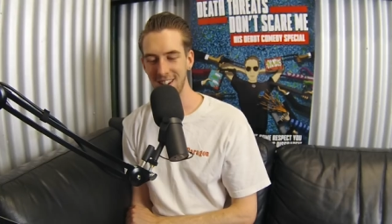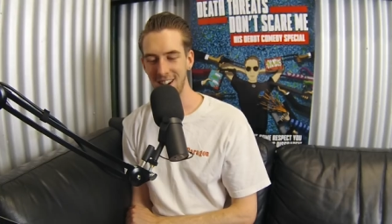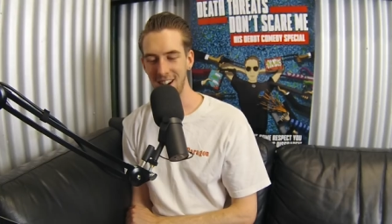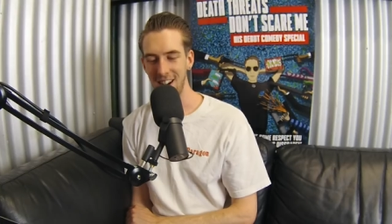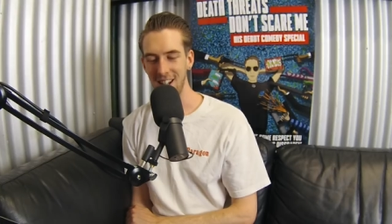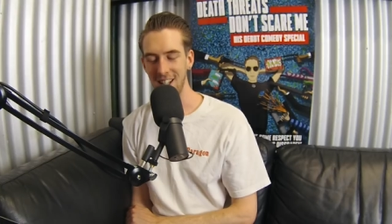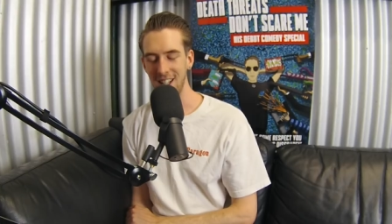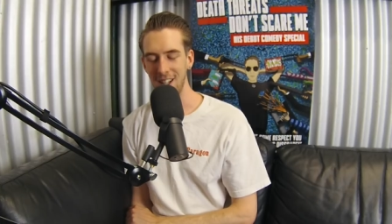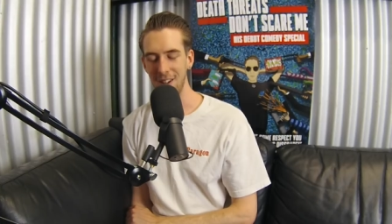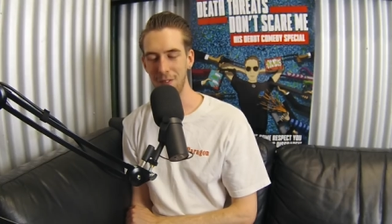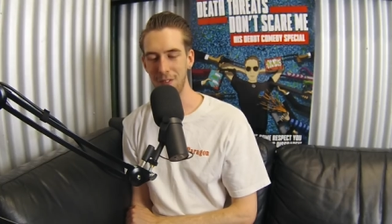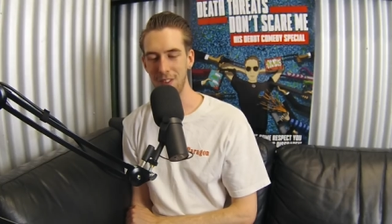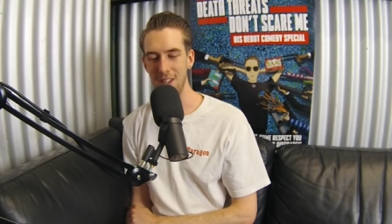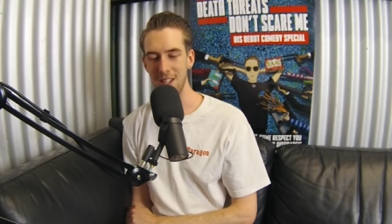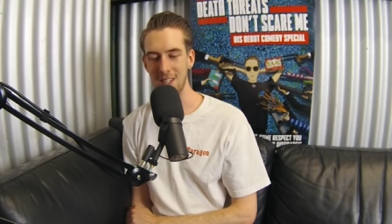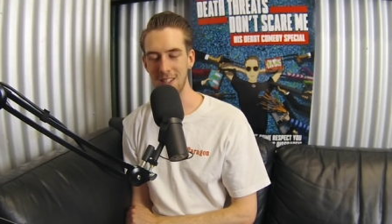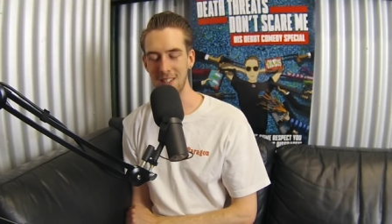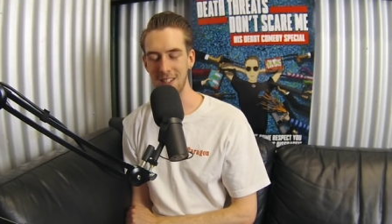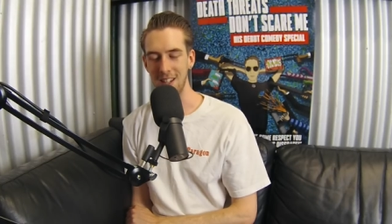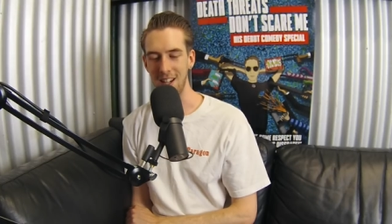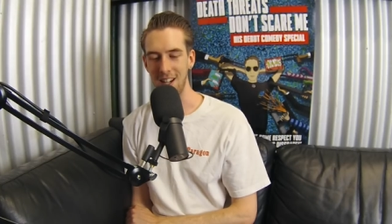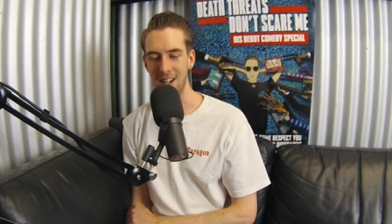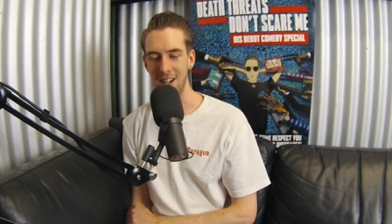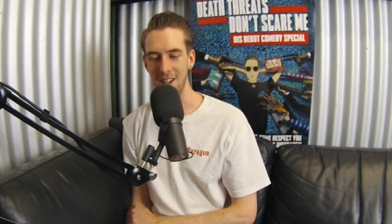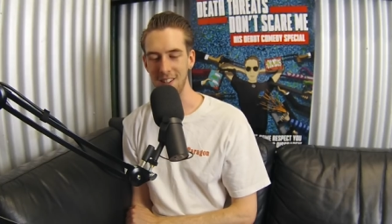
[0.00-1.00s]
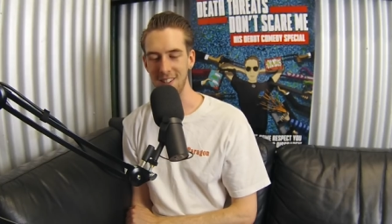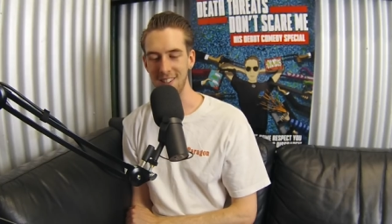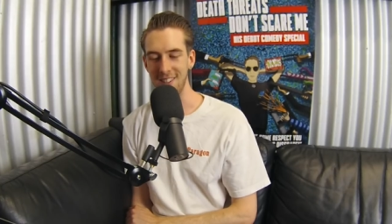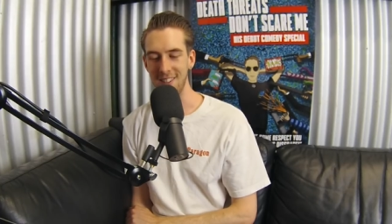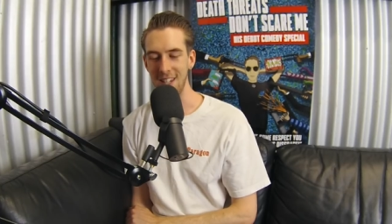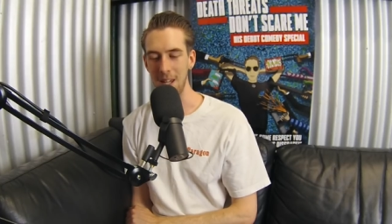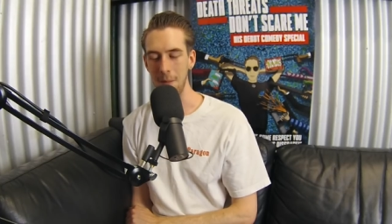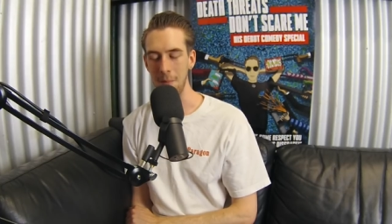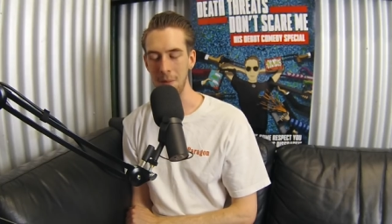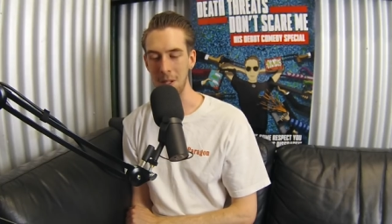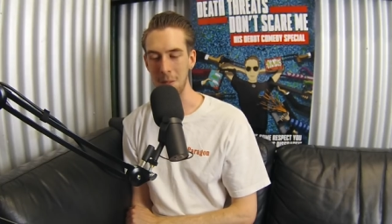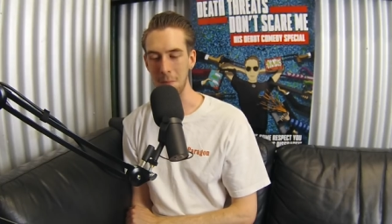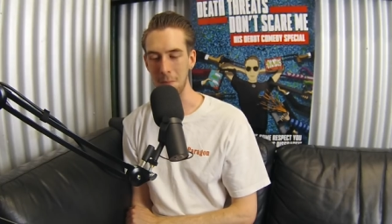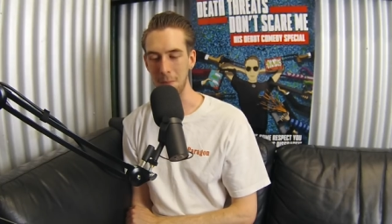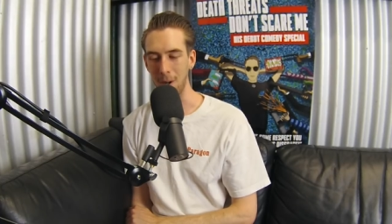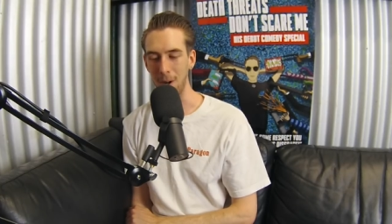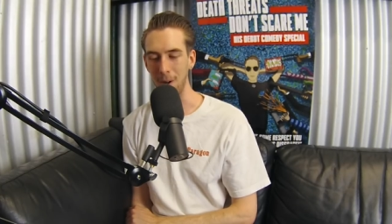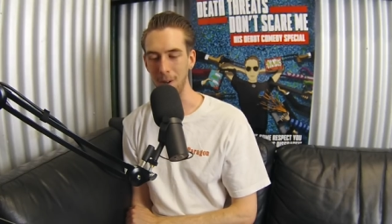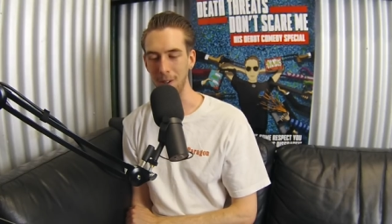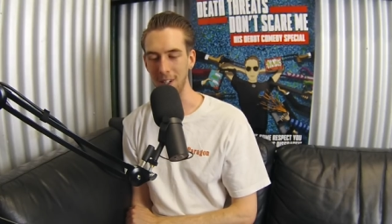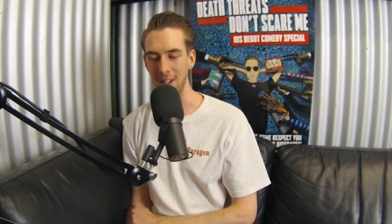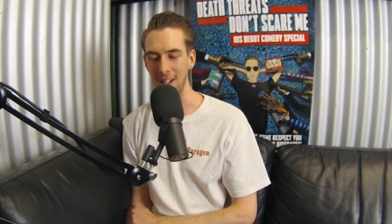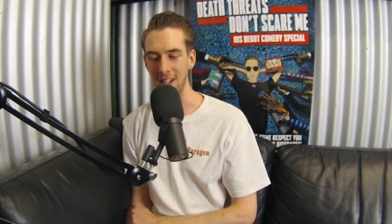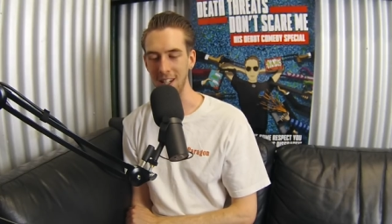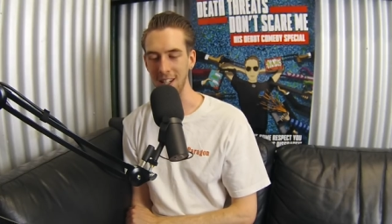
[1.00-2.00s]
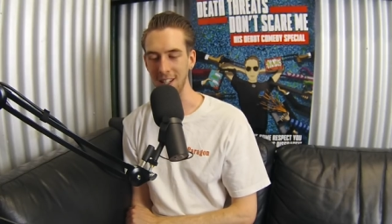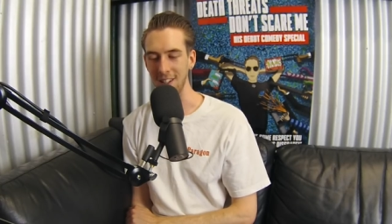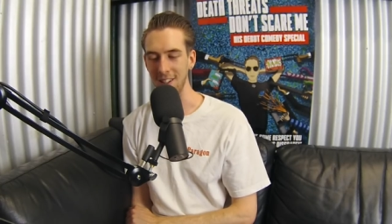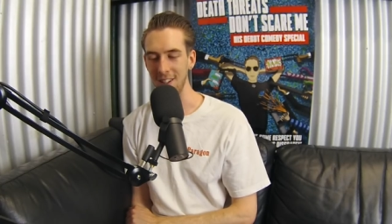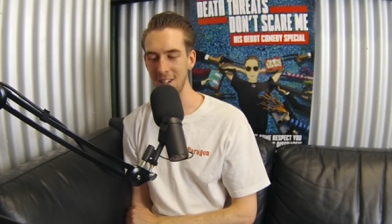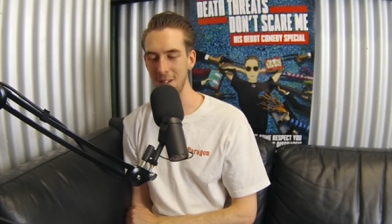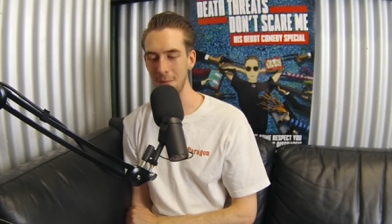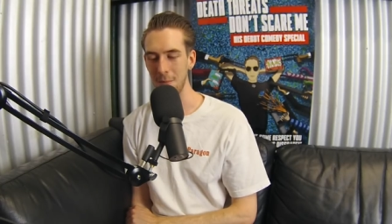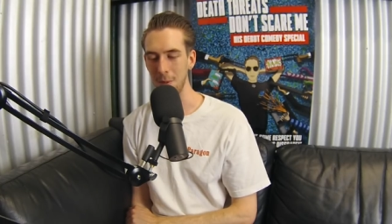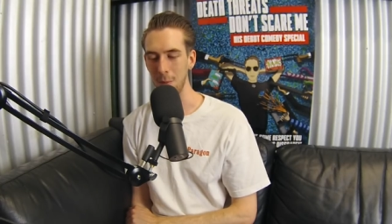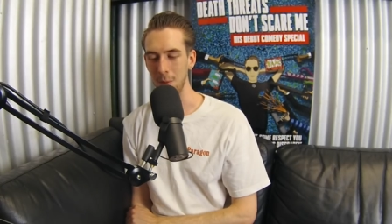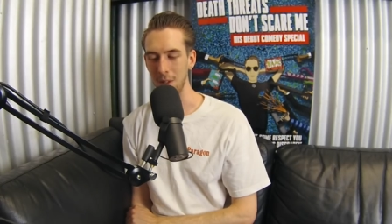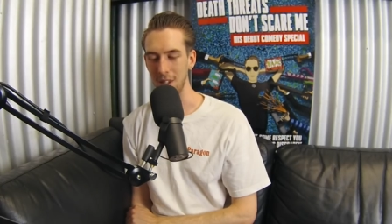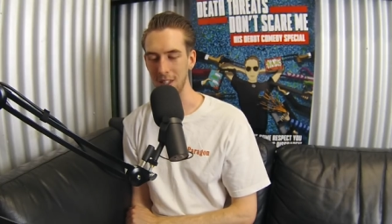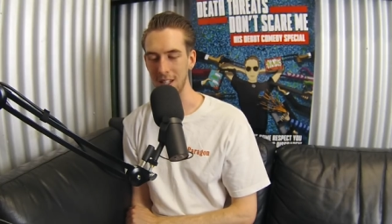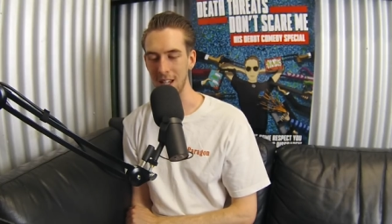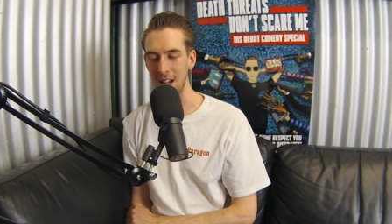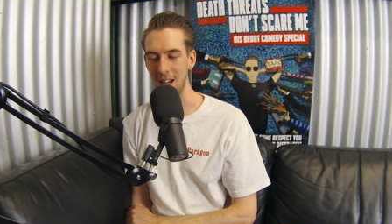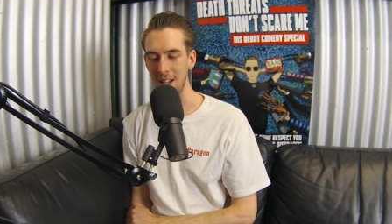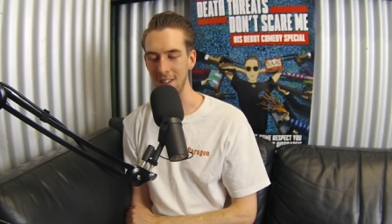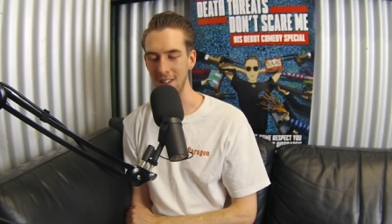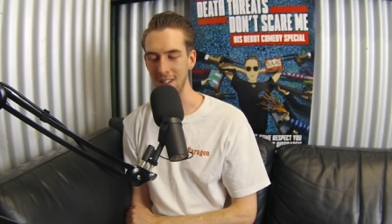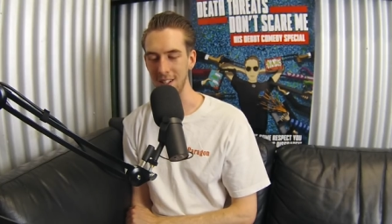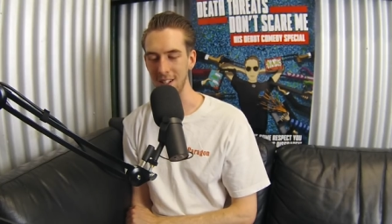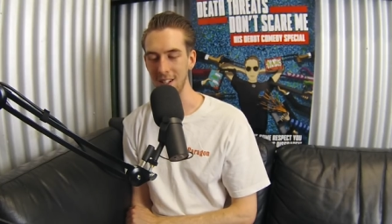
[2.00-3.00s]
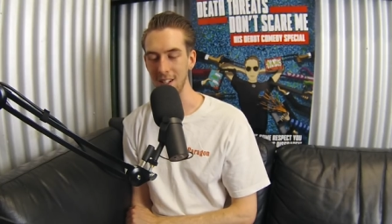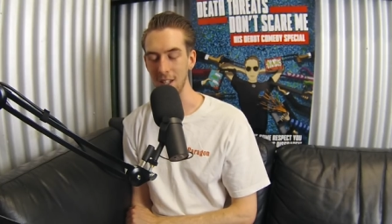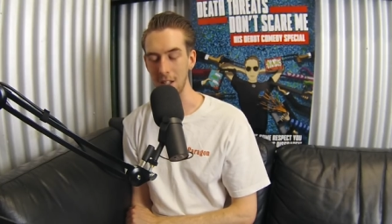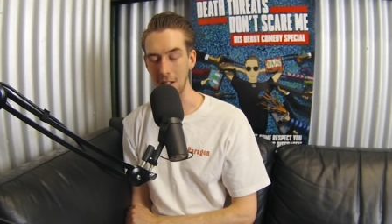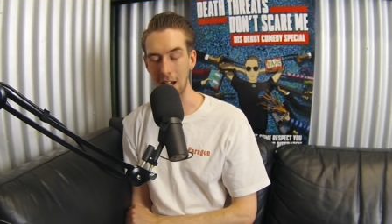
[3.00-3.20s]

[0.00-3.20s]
I love this uh, semi-broken English, but with cunt in it.